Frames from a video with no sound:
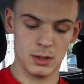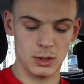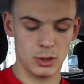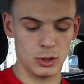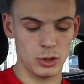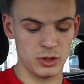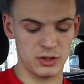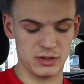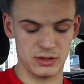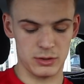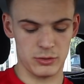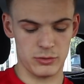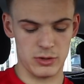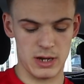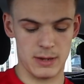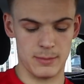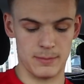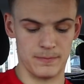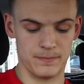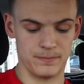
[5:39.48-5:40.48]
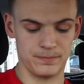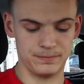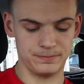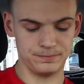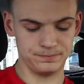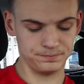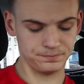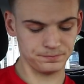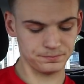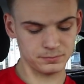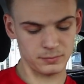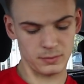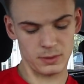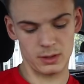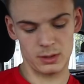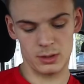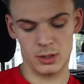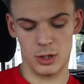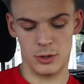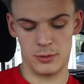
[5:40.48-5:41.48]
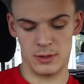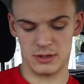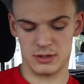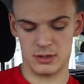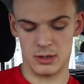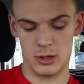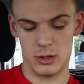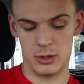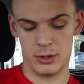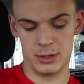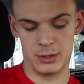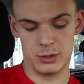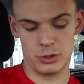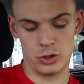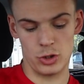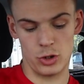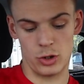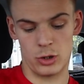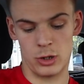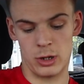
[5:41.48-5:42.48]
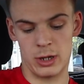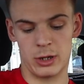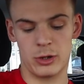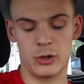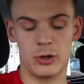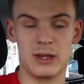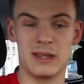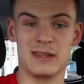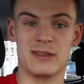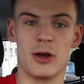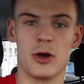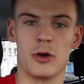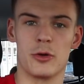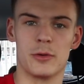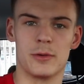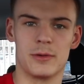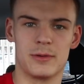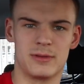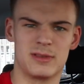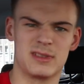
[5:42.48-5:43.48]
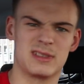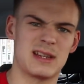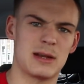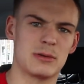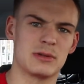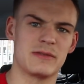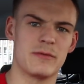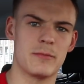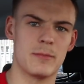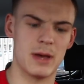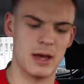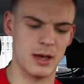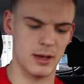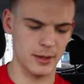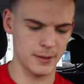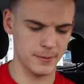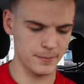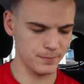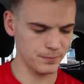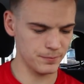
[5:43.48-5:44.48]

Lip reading: Cookies and cream. No, that's a lie. Chocolate and cookie dough. Sounds even better.